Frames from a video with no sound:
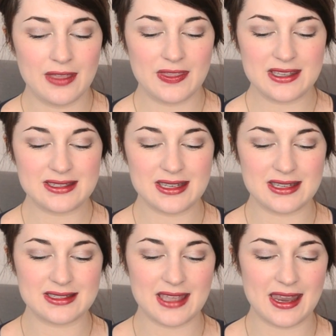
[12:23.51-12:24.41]
This
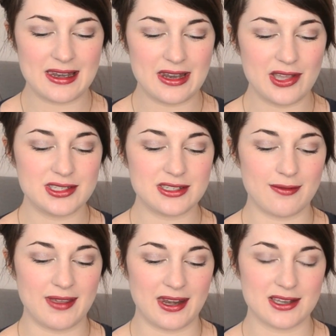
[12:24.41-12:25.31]
is a luster
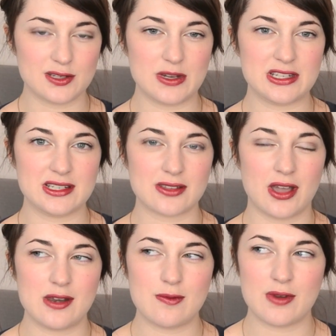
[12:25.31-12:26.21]
finish, which is kind of